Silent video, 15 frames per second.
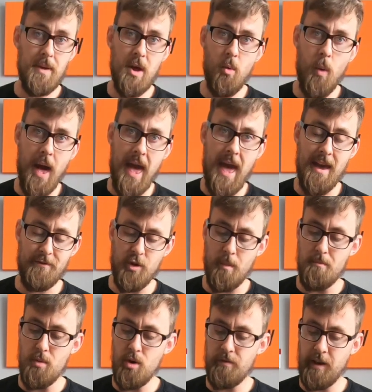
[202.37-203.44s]
Be aware if you're
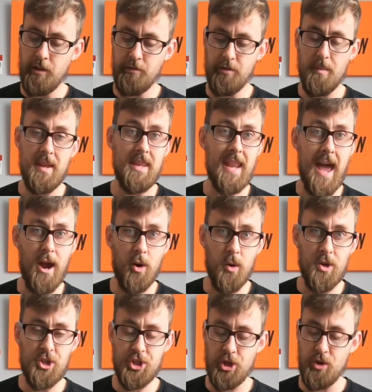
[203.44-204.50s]
moving from a narrower
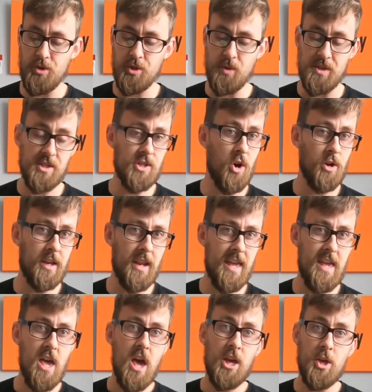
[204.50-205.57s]
shoe to a Saucony,